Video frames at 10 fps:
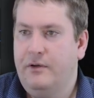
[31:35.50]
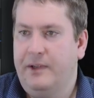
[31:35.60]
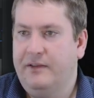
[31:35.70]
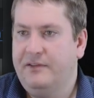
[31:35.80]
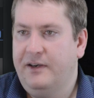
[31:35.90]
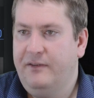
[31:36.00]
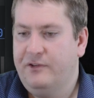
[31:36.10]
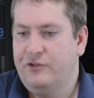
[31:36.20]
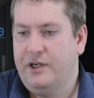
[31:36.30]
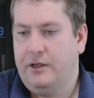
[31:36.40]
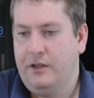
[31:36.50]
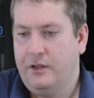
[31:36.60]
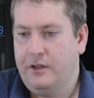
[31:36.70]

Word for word: I'll make this F string.